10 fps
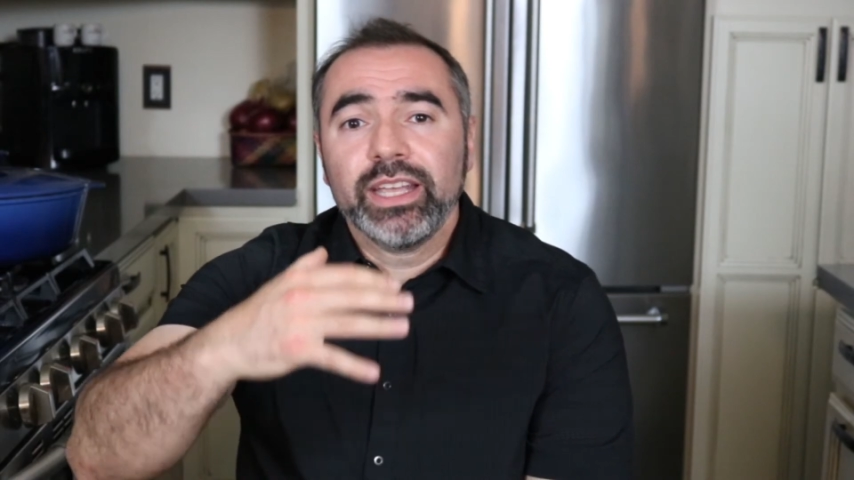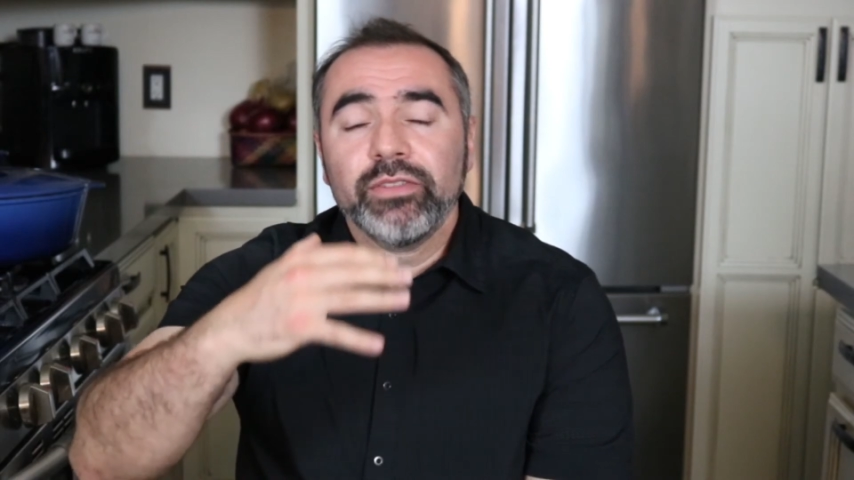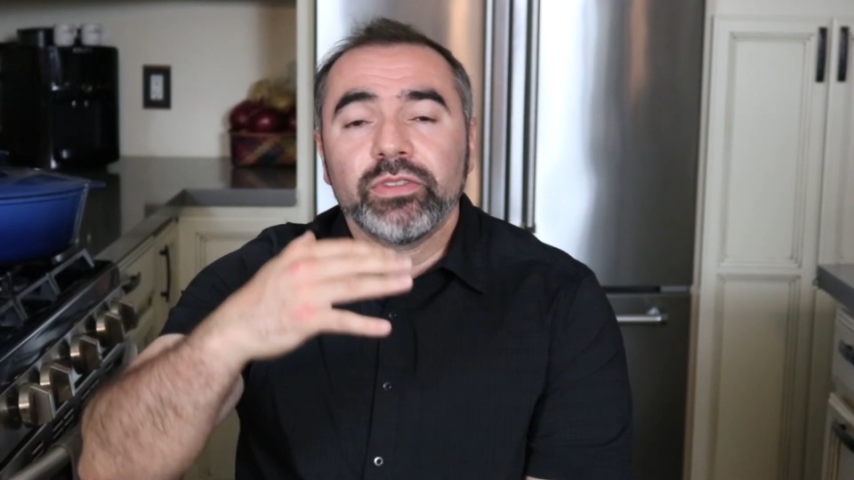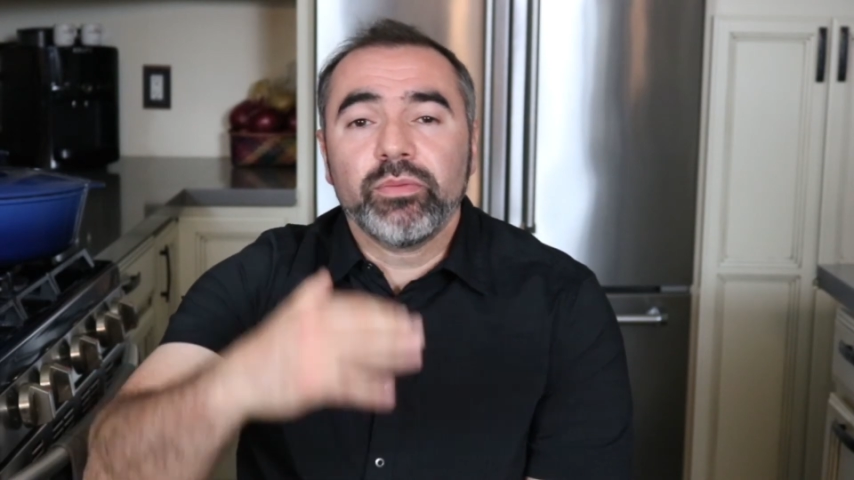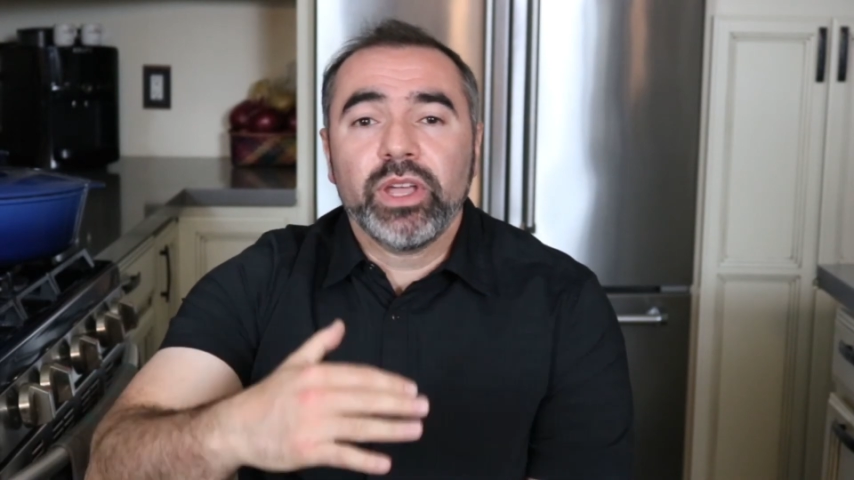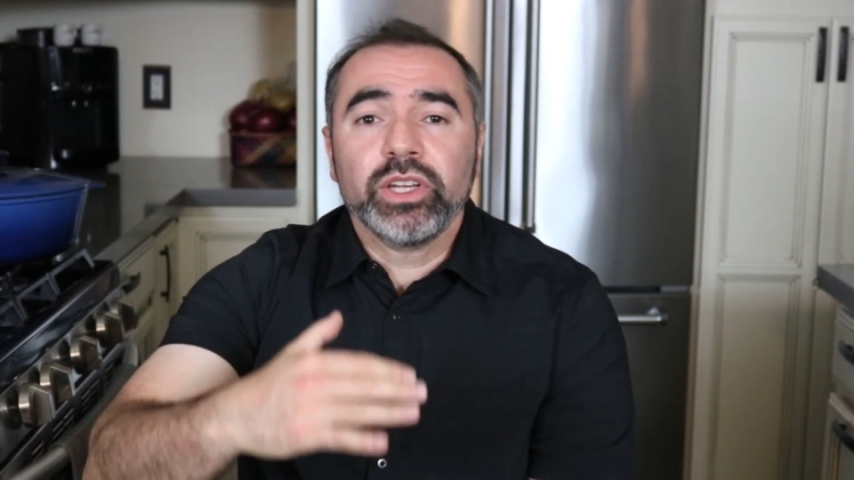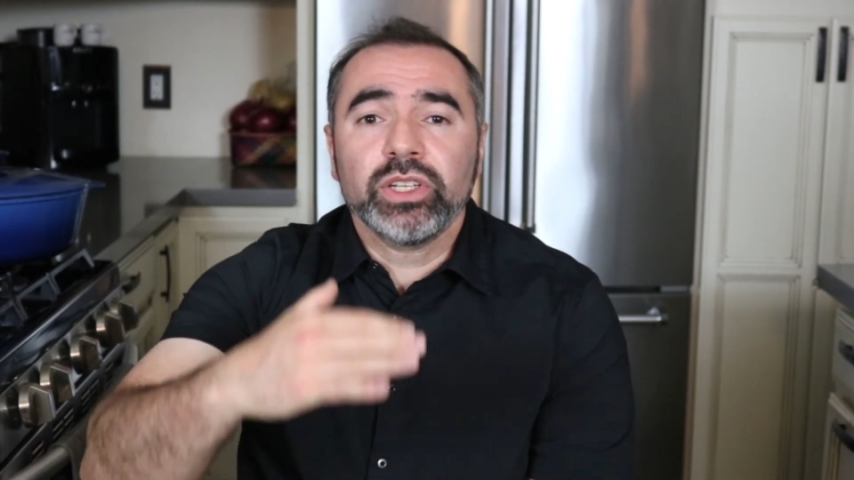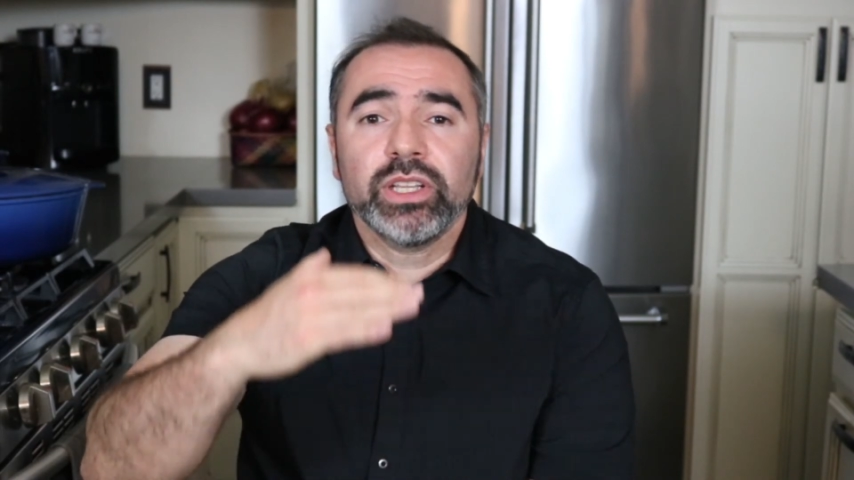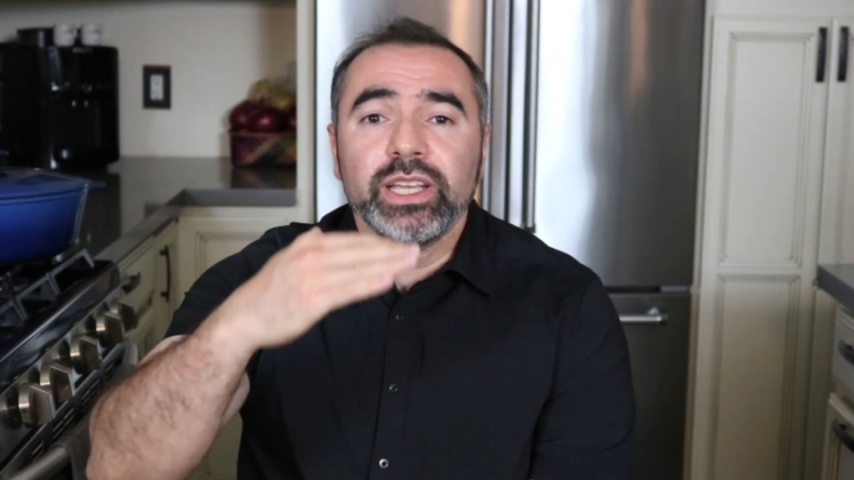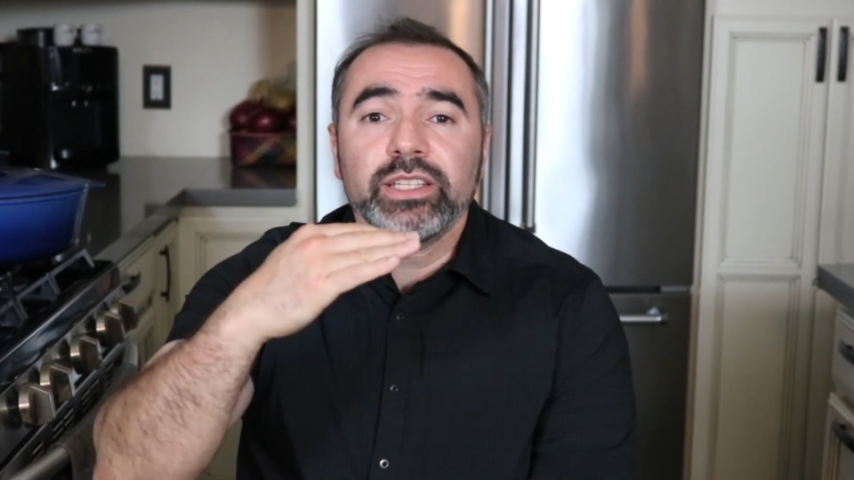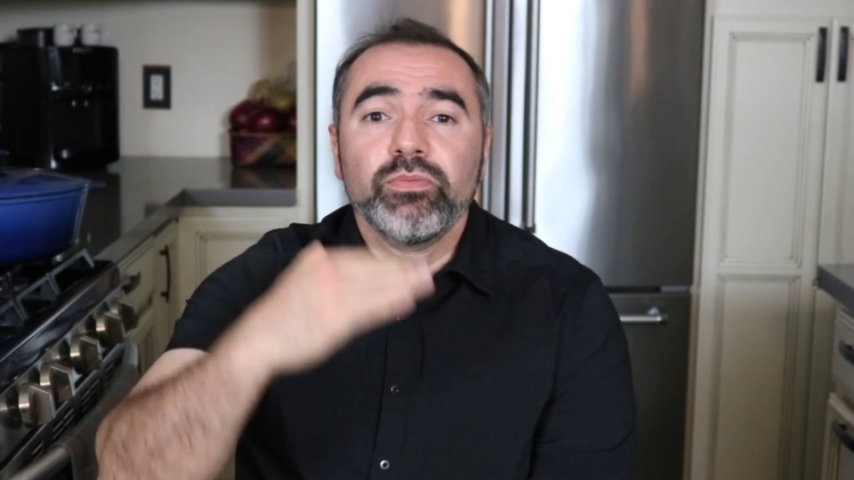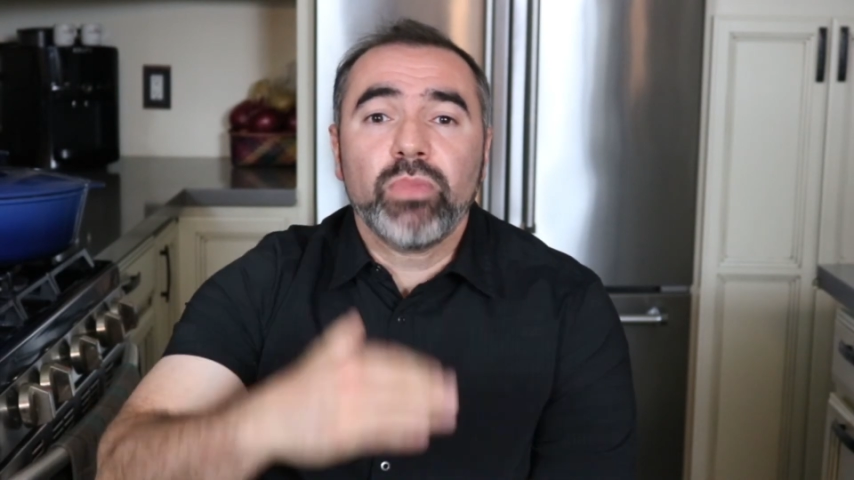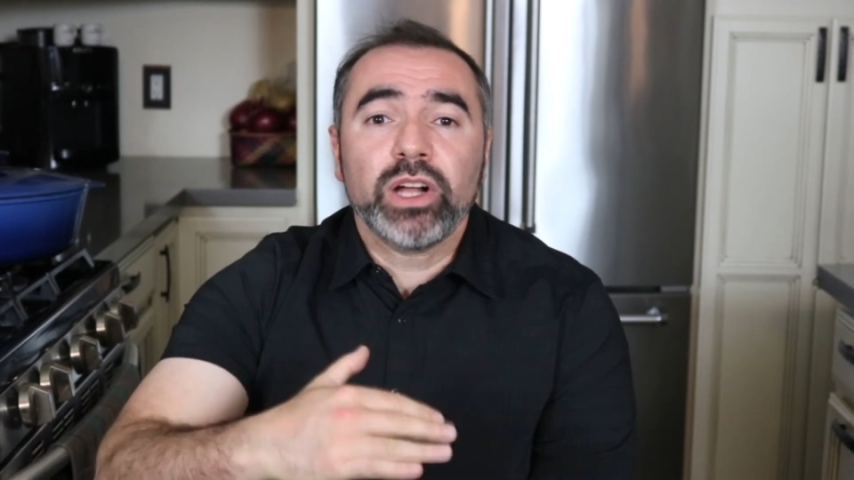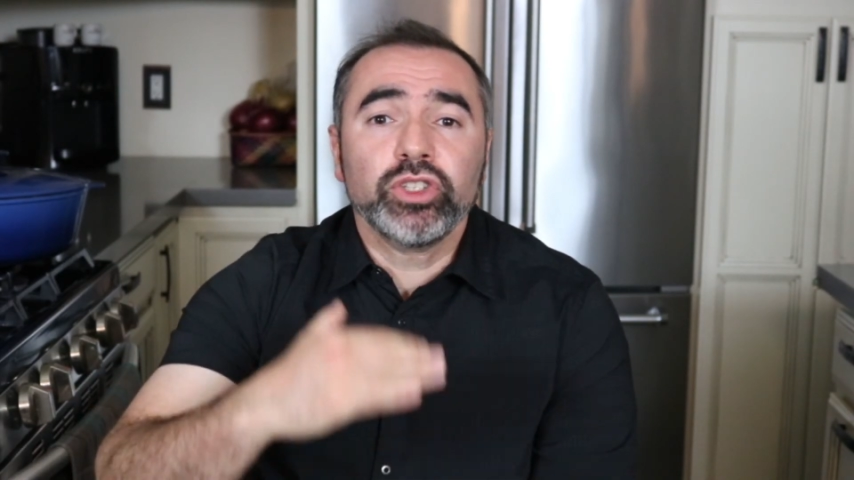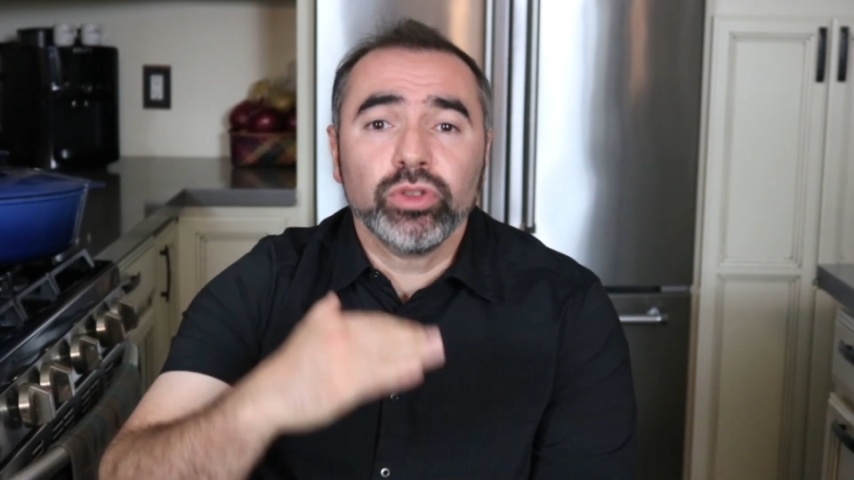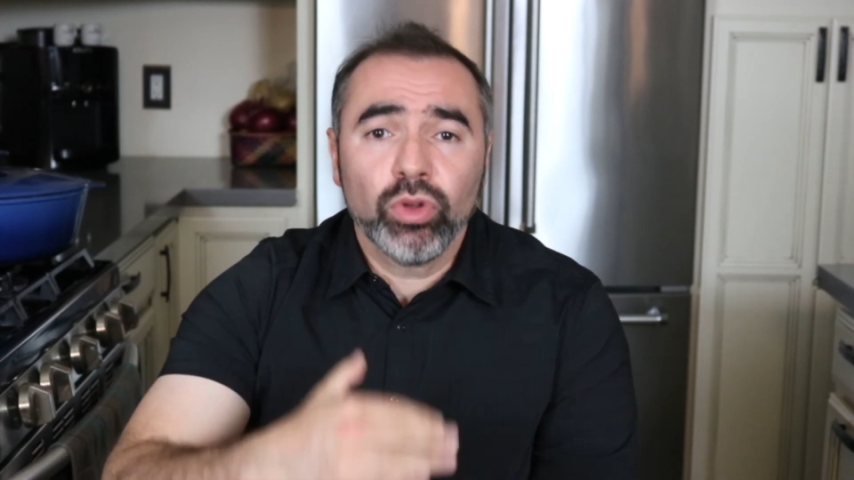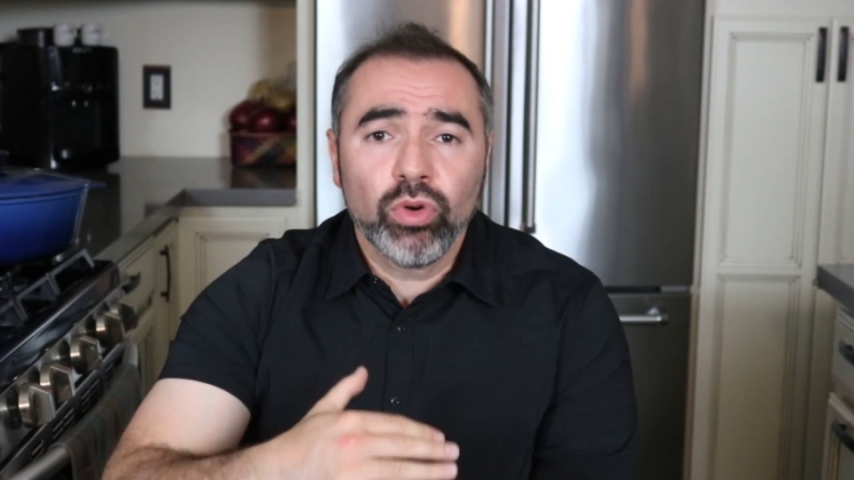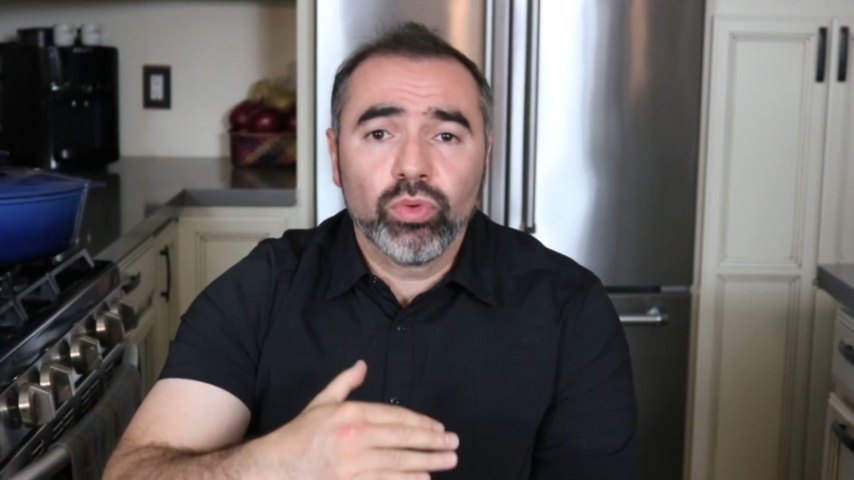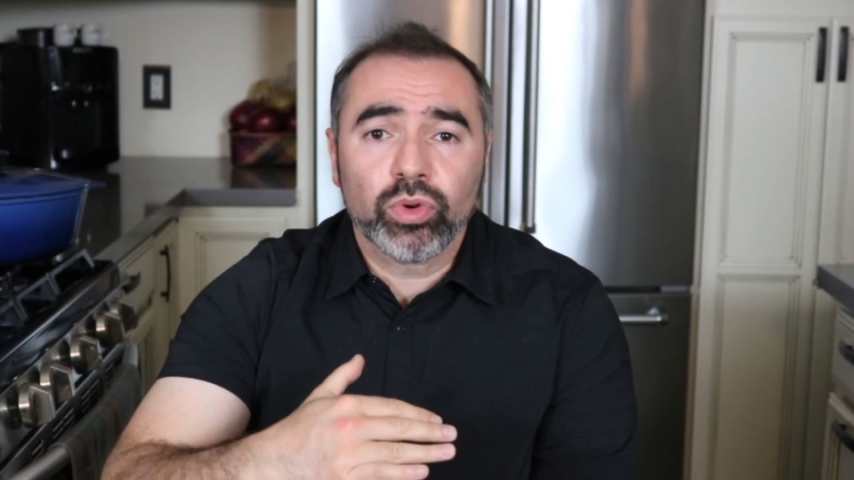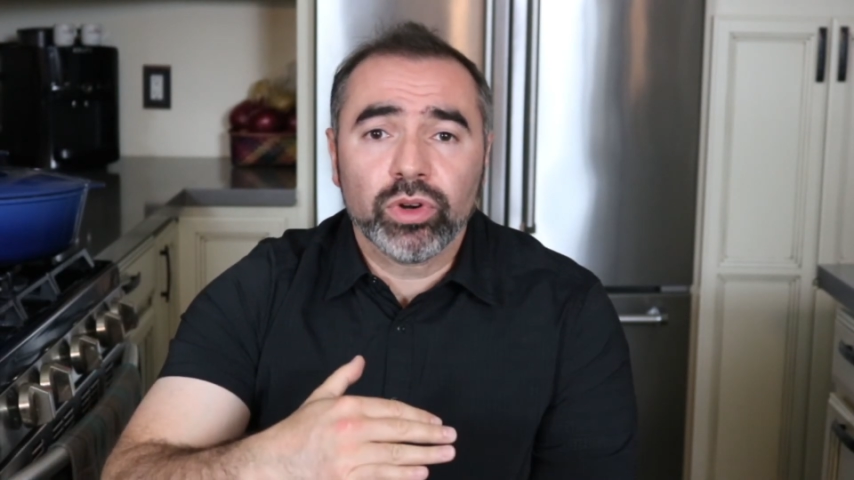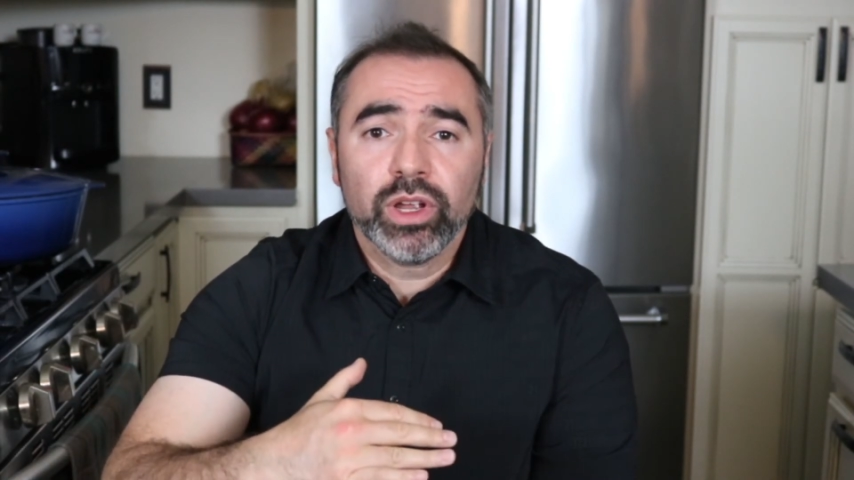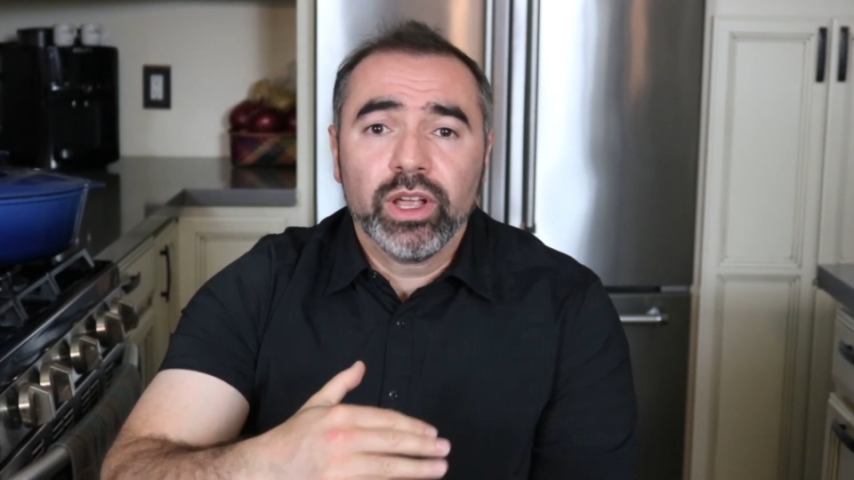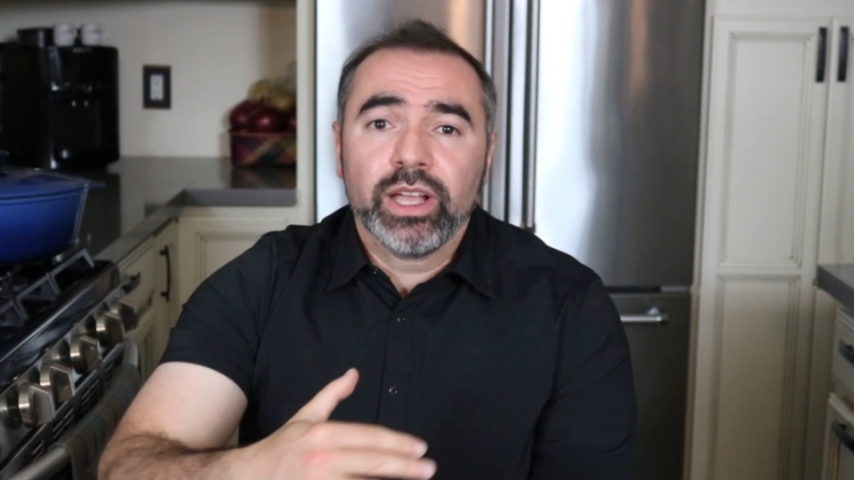inflammation is much lower